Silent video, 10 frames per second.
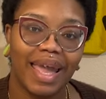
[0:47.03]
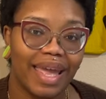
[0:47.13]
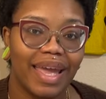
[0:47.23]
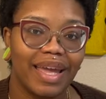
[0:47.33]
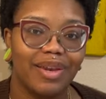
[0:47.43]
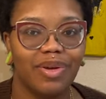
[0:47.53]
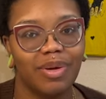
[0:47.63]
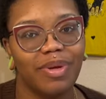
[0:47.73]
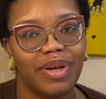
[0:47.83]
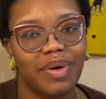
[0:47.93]
and you
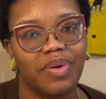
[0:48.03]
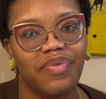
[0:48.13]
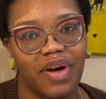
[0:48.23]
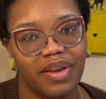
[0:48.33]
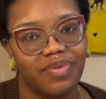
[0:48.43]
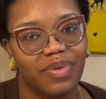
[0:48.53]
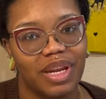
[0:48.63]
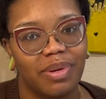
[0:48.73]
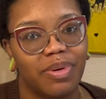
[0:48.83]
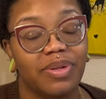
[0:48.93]
can be notified of
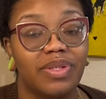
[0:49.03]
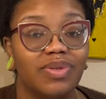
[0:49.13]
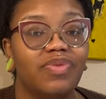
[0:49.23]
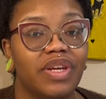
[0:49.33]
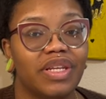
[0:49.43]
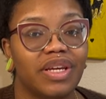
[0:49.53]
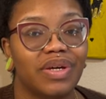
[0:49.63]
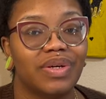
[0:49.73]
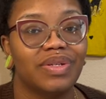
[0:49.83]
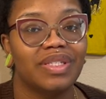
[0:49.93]
when I post new
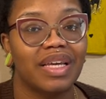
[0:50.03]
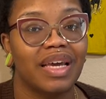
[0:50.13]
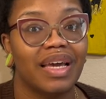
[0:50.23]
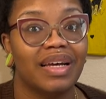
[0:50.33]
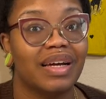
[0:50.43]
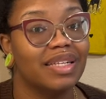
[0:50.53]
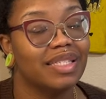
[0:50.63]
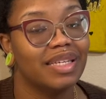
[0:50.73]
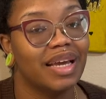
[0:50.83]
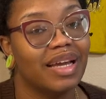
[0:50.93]
videos and content